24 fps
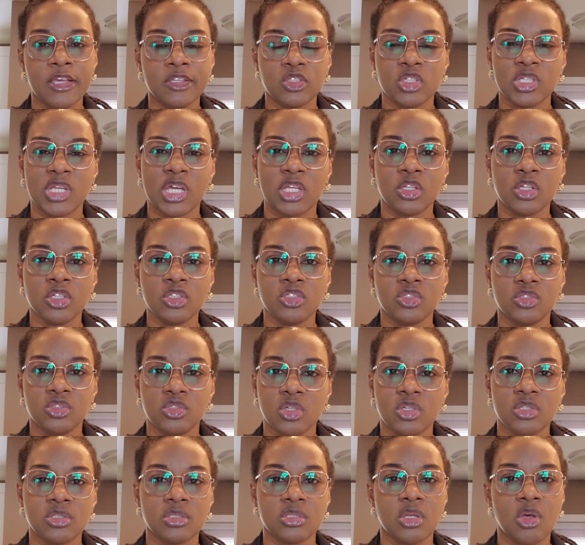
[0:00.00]
So you're not
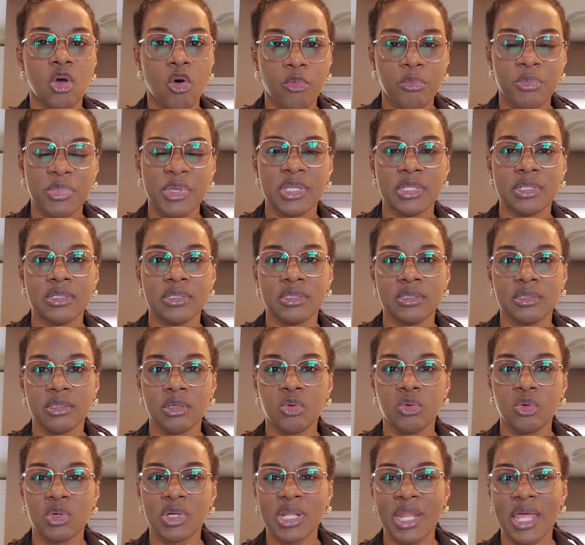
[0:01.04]
just gulping
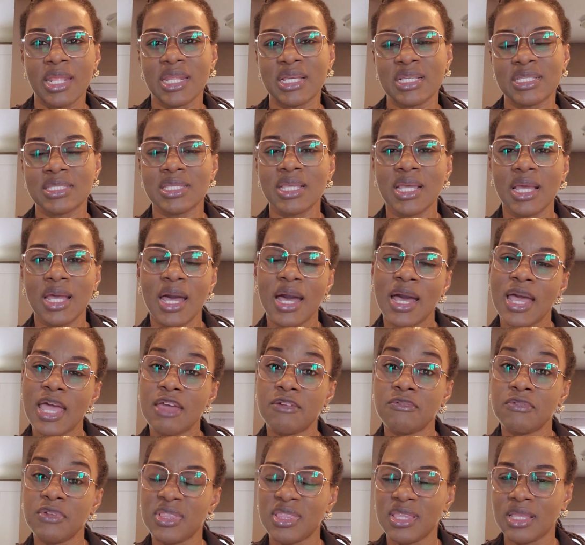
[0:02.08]
hook, line, and sinker
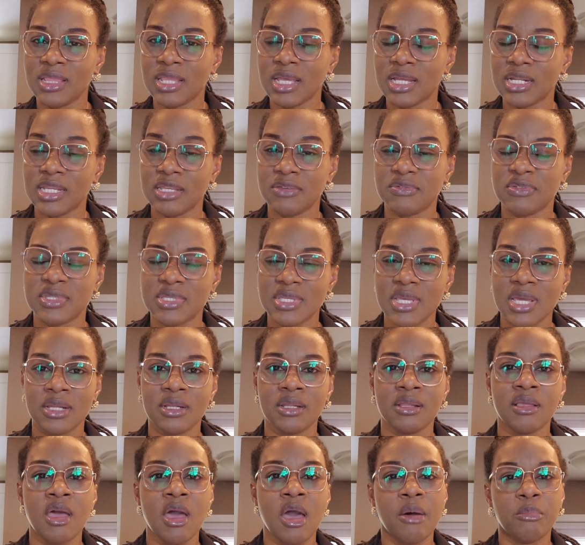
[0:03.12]
everything that they've
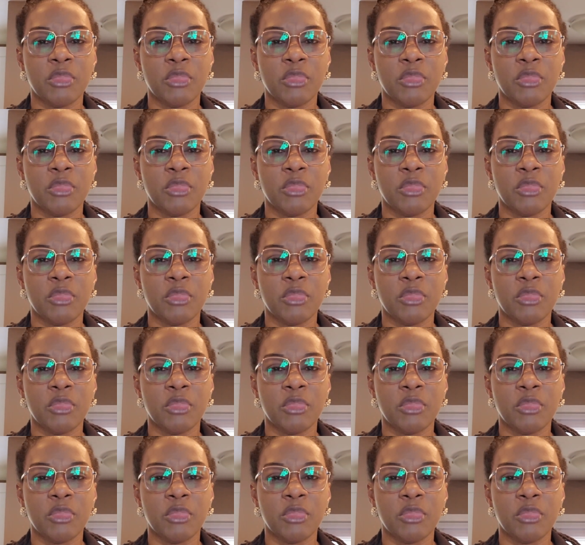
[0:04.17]
said,